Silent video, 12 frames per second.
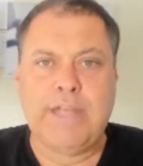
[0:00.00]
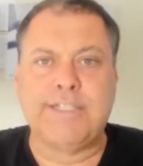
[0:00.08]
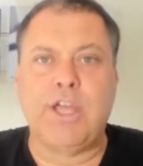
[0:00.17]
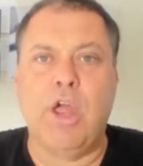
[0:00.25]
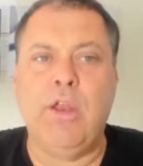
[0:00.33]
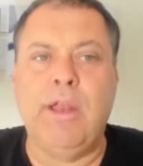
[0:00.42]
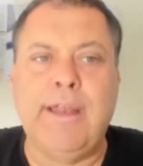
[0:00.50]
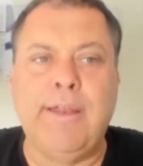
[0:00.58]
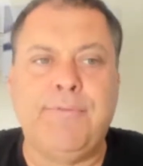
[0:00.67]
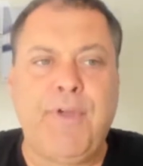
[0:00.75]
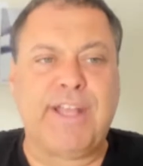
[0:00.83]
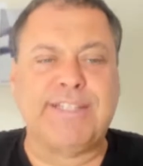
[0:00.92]
So
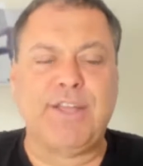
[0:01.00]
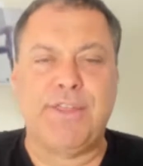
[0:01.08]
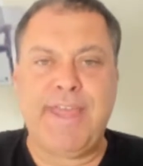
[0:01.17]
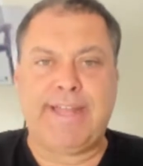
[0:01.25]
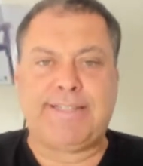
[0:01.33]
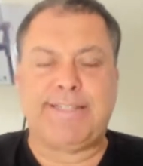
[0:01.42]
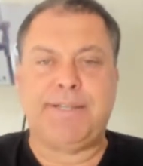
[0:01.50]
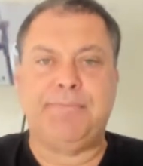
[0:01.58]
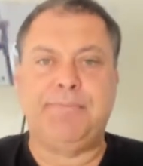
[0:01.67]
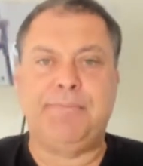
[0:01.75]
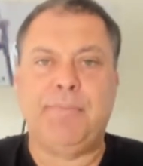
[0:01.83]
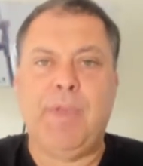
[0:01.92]
focus on
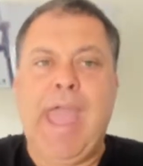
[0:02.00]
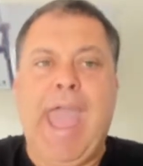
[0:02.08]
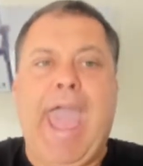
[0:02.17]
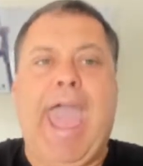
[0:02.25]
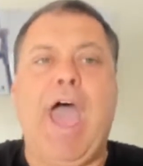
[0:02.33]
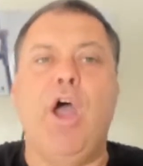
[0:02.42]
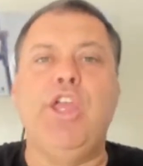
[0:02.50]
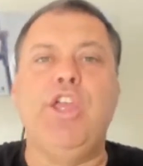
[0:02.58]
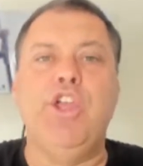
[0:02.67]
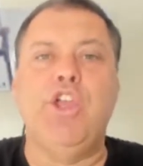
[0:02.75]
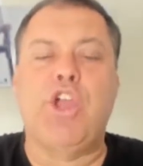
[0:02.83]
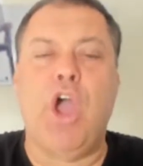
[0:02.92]
this. How are
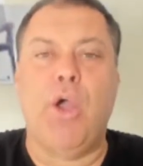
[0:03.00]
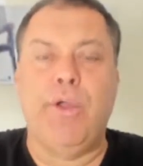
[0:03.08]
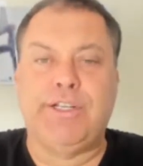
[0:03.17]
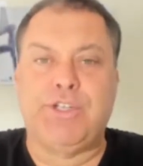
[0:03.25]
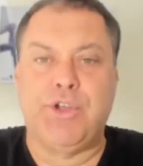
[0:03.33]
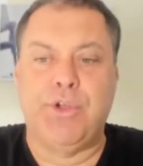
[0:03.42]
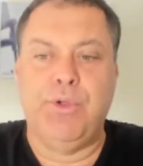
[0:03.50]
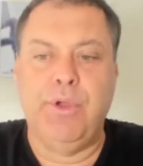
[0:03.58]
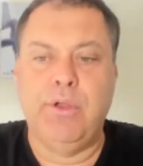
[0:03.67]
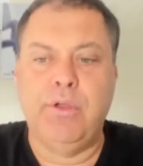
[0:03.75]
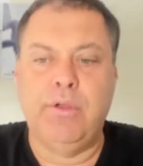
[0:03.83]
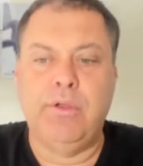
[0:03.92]
you going
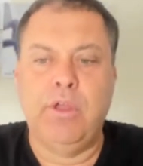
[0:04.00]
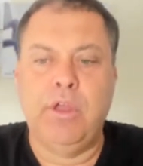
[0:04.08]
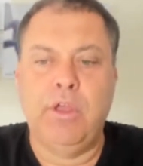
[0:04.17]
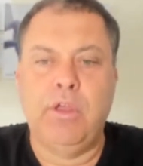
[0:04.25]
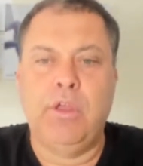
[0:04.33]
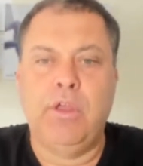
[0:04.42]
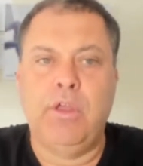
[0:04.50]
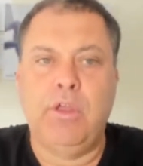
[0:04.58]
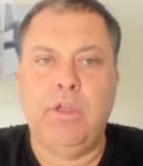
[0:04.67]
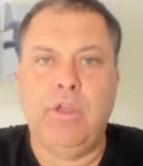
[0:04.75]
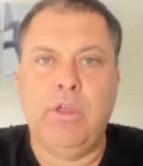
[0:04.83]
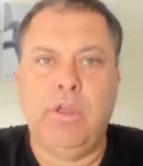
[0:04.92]
to
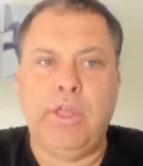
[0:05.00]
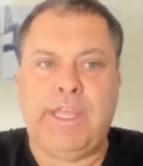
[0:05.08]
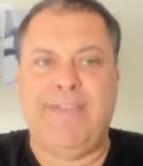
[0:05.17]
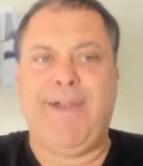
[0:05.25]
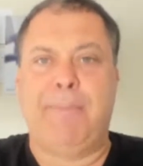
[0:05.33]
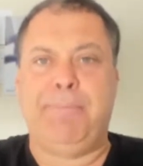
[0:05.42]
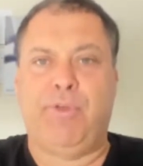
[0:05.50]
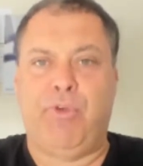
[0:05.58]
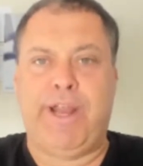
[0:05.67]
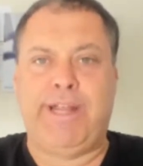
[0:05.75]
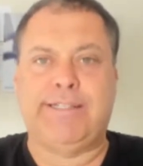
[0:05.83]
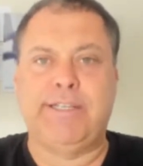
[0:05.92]
give up the
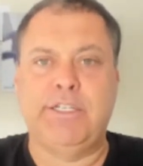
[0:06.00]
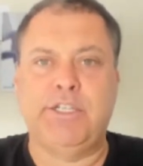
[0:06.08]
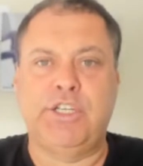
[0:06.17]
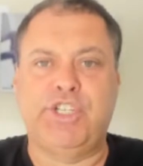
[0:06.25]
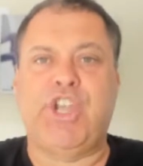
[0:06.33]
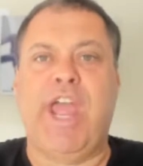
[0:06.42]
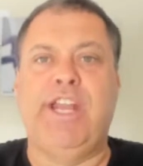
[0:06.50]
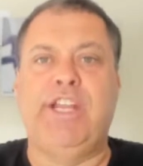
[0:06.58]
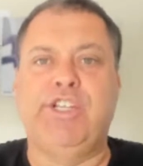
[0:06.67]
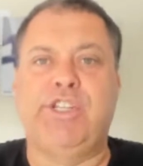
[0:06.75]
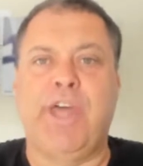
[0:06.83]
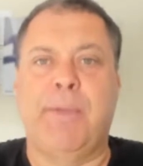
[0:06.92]
reasons,
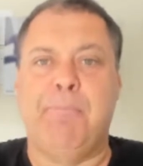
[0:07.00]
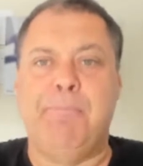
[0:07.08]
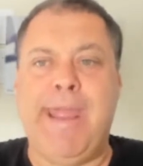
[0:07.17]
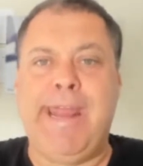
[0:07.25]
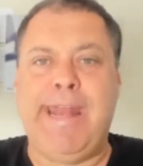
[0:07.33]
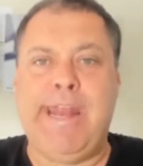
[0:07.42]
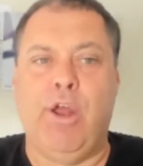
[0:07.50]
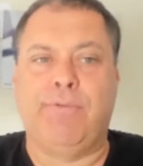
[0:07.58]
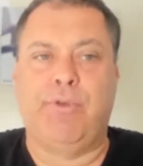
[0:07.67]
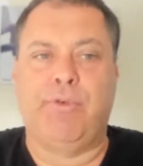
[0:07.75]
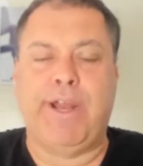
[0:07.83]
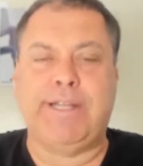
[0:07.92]
change the meaning
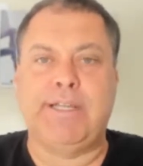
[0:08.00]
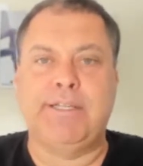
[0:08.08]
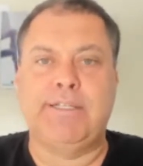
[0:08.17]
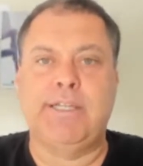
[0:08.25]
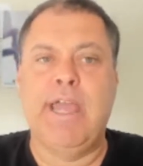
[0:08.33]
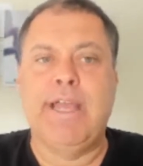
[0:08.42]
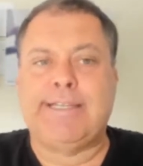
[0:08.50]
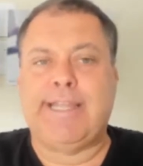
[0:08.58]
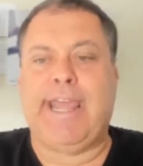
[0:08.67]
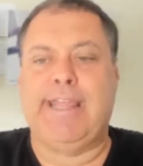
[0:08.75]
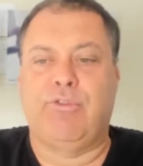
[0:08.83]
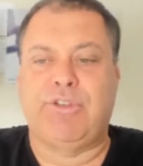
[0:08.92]
of the reasons
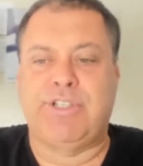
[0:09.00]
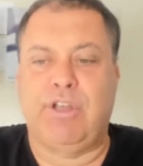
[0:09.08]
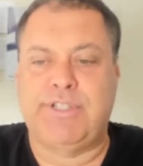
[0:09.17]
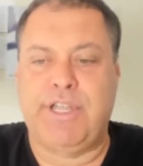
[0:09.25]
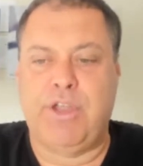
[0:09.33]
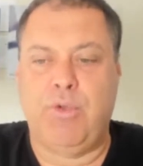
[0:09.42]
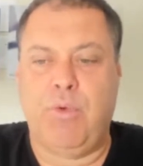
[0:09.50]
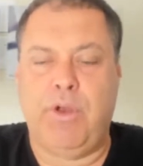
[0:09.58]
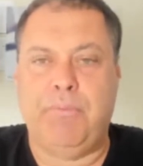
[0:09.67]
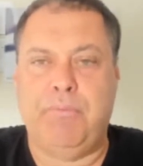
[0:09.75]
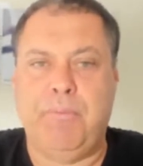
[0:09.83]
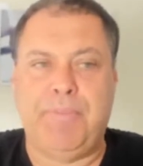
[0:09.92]
to get the results that you
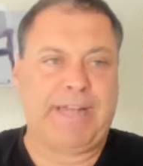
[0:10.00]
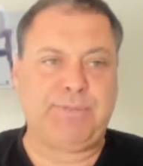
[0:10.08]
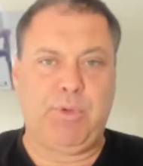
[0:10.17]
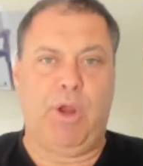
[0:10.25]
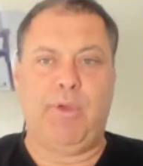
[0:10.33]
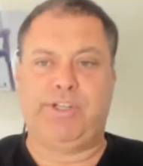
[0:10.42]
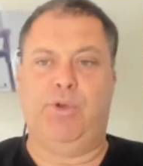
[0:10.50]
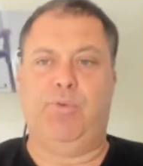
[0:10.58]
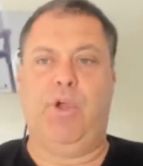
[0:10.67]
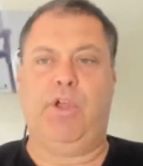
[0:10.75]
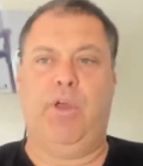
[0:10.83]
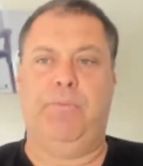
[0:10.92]
want? That's what I want you to
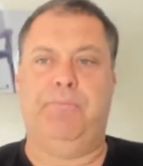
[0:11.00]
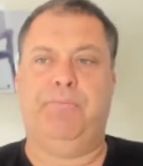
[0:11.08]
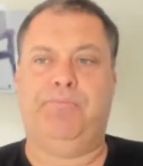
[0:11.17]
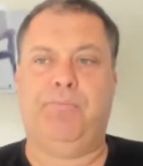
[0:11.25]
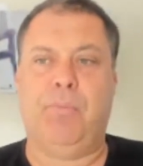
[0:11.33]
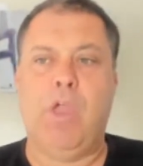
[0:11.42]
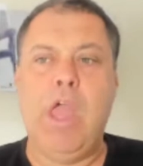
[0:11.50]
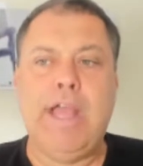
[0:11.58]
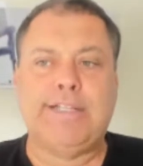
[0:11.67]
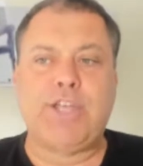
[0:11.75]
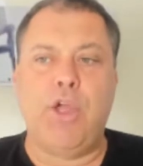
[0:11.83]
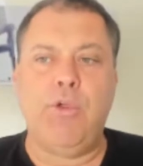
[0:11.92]
work on.
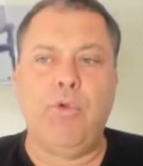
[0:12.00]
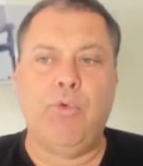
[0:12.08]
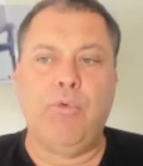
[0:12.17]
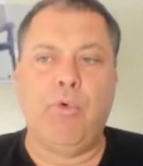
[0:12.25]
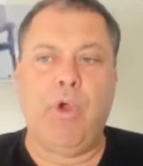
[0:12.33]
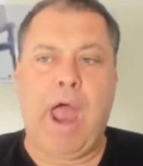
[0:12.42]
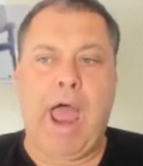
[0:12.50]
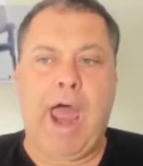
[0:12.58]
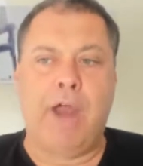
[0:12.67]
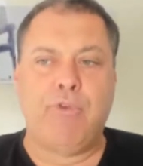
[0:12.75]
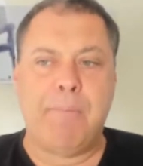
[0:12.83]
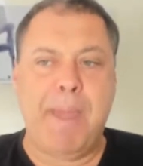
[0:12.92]
So
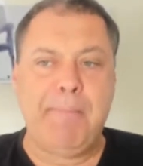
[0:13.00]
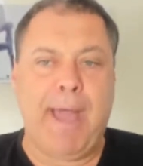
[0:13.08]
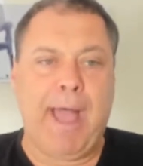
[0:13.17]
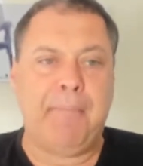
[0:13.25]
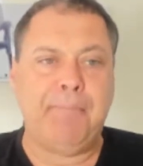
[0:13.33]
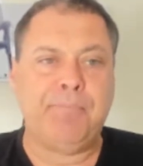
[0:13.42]
remember,